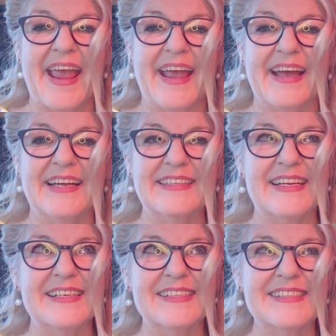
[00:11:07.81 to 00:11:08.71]
and
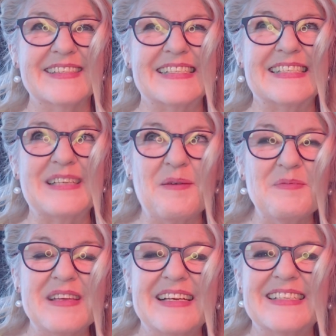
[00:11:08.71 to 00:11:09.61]
it is
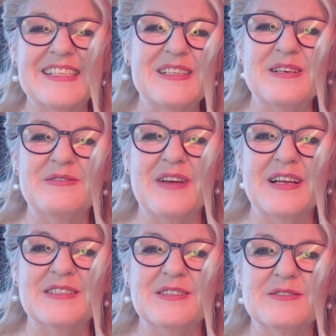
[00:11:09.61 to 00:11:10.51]
something to the
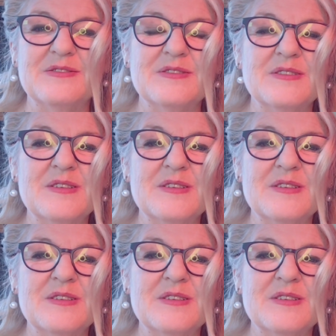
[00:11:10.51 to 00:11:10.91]
effect of,